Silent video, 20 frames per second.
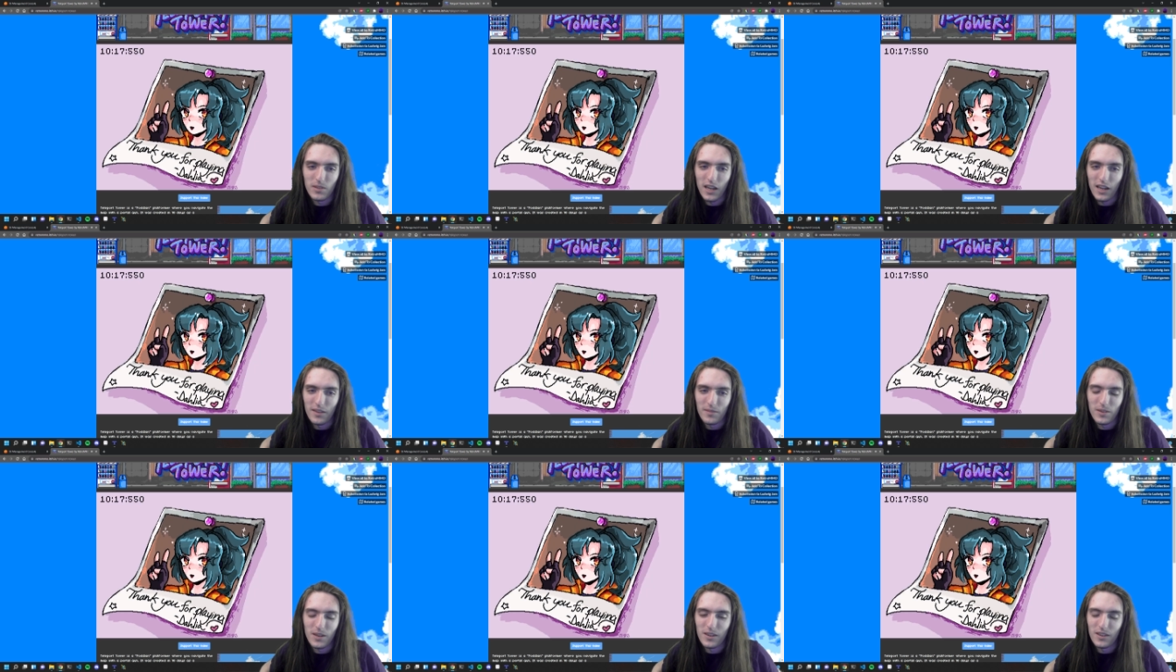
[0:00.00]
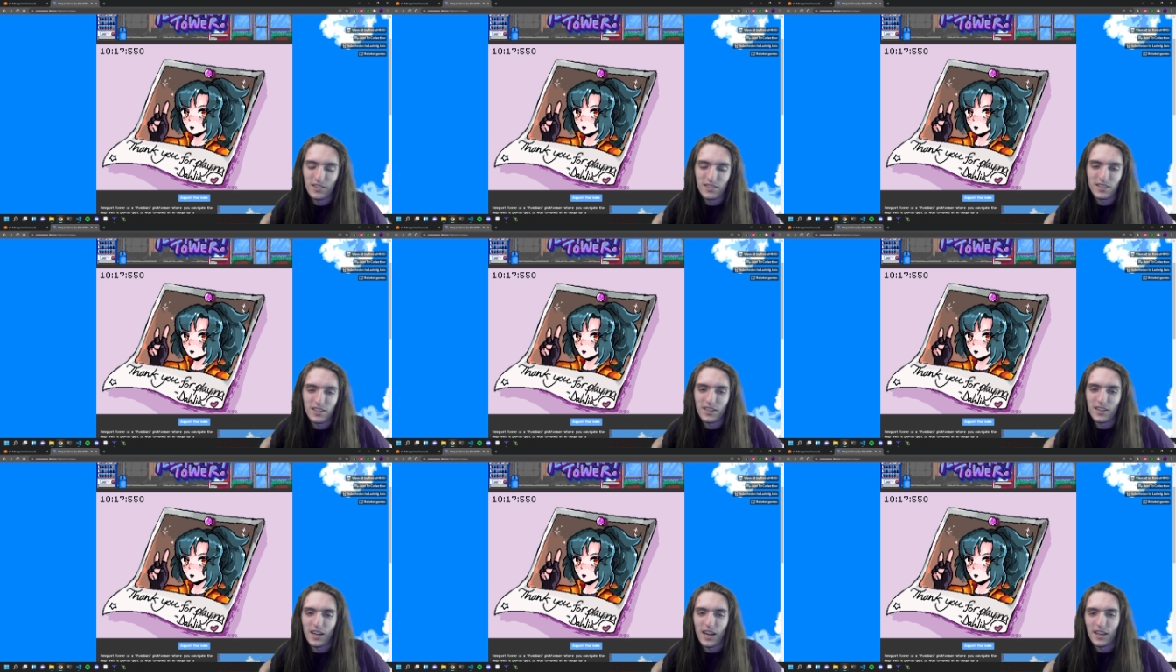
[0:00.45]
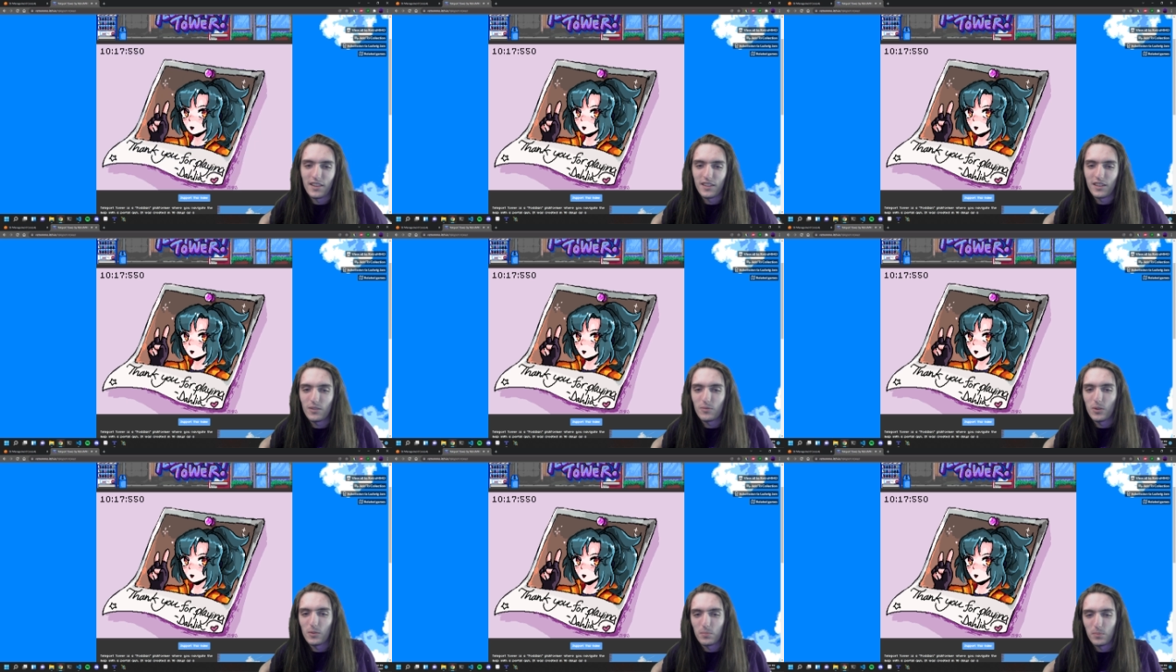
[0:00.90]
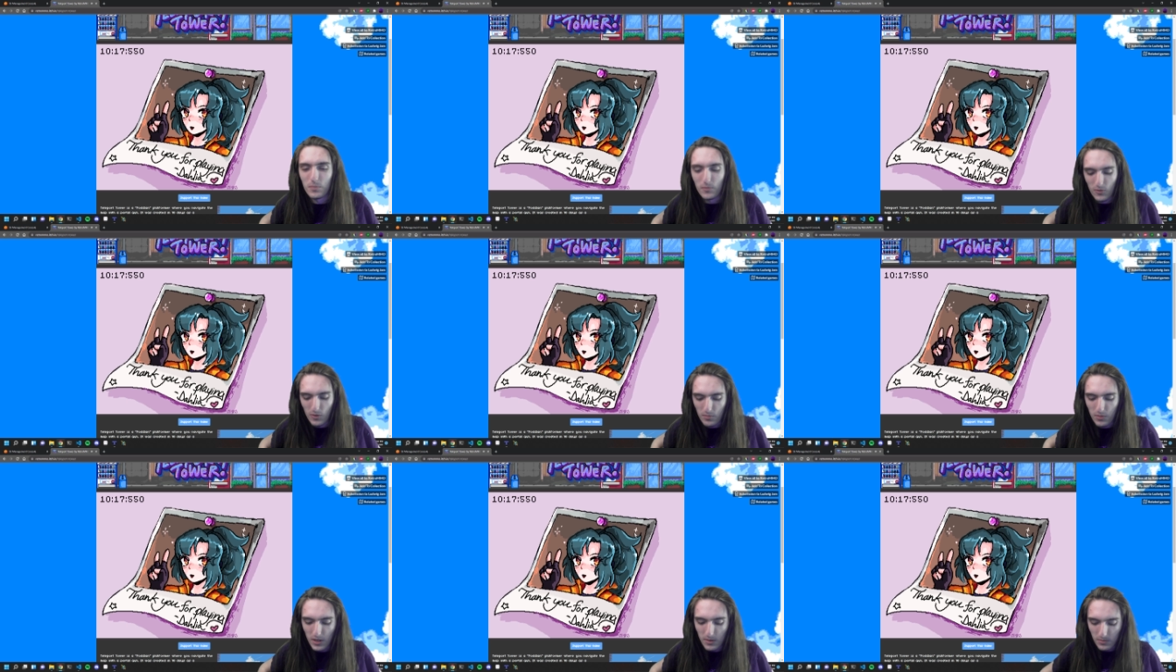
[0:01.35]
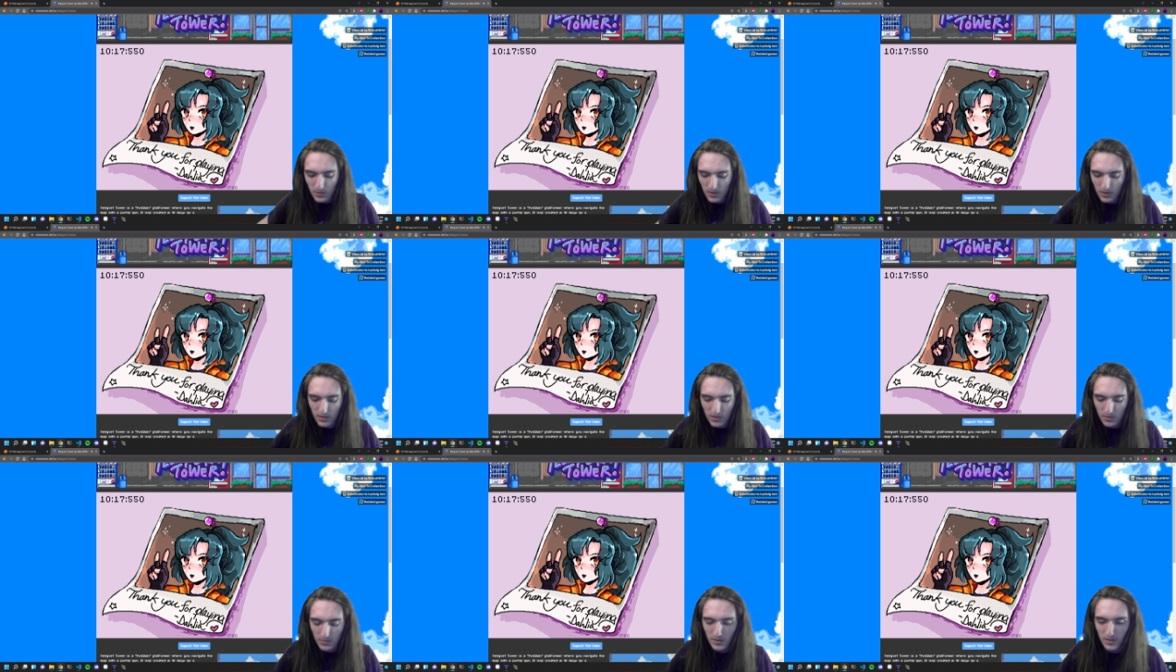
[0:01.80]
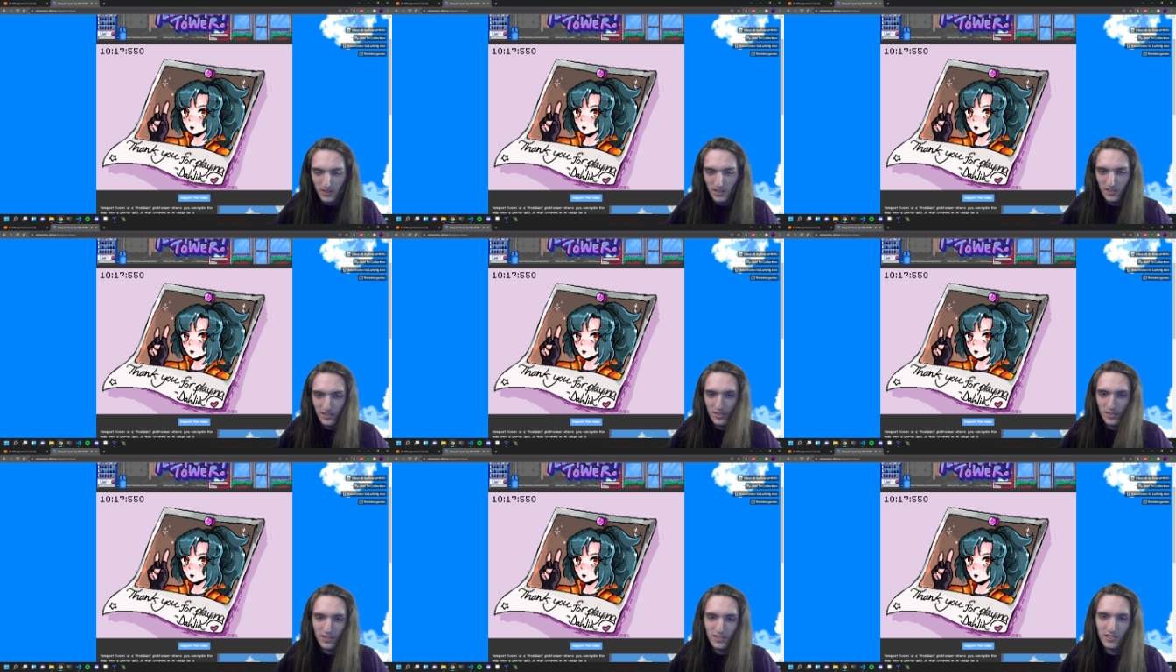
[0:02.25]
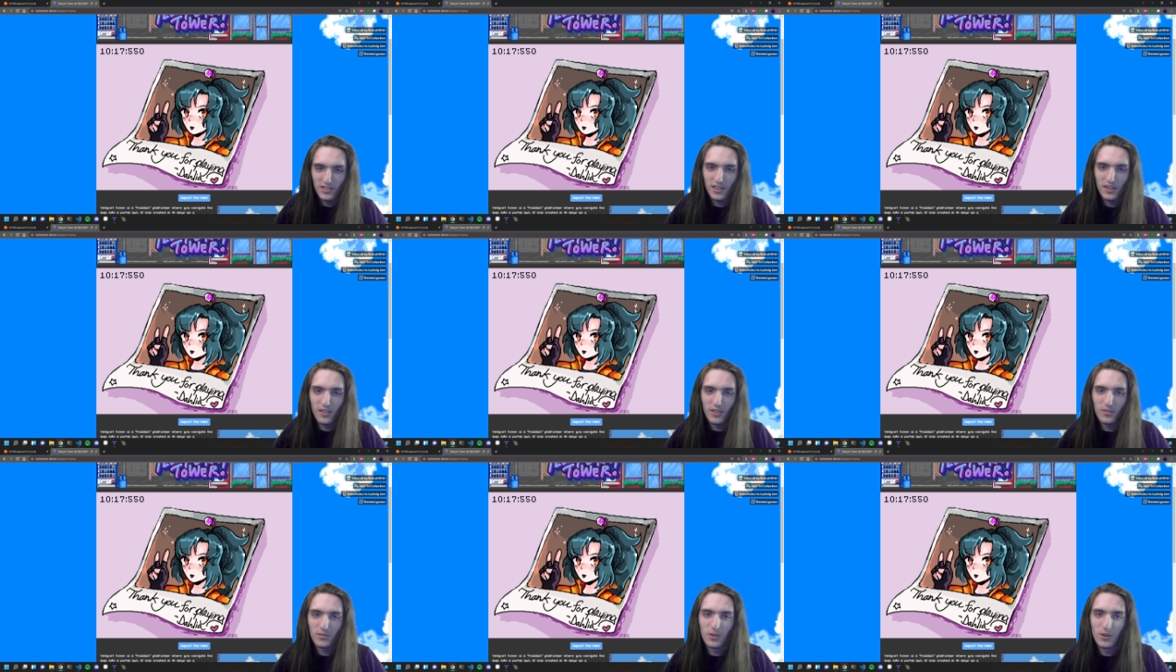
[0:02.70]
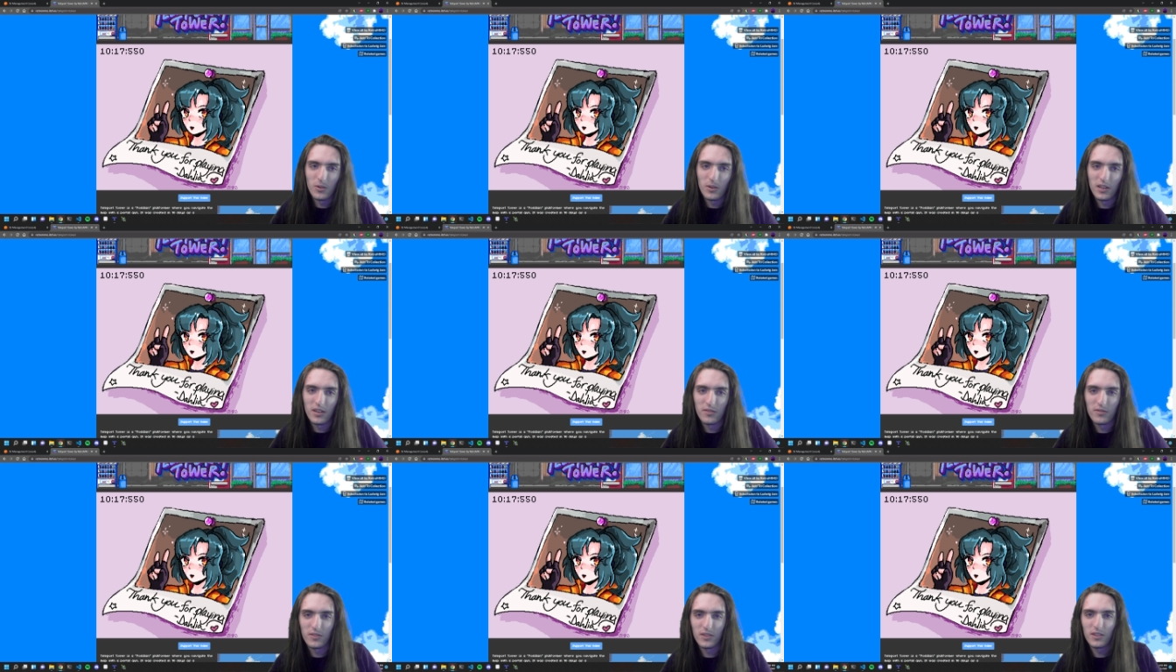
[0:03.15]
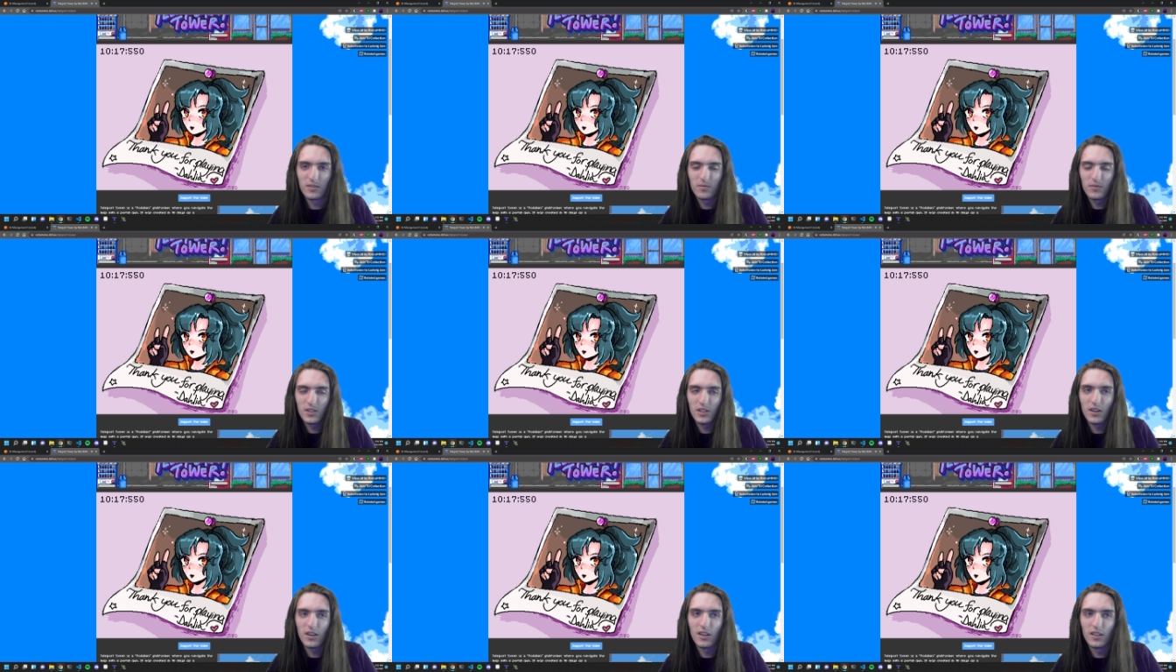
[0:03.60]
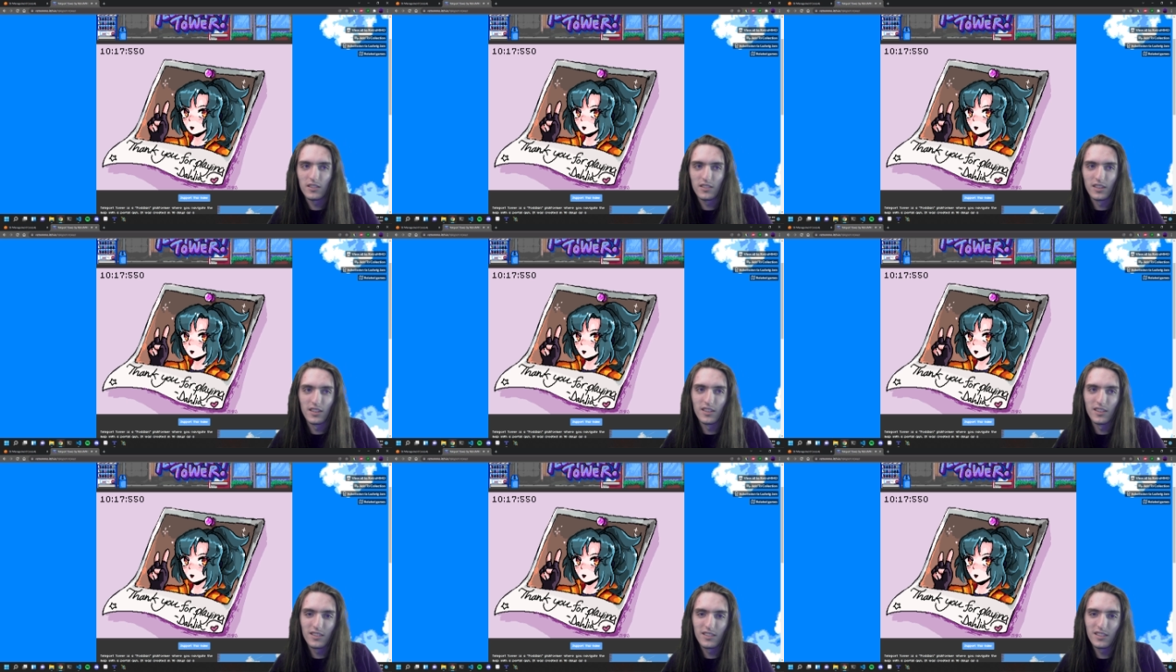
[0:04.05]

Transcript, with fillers: I think what people are doing is they're just like throwing for content.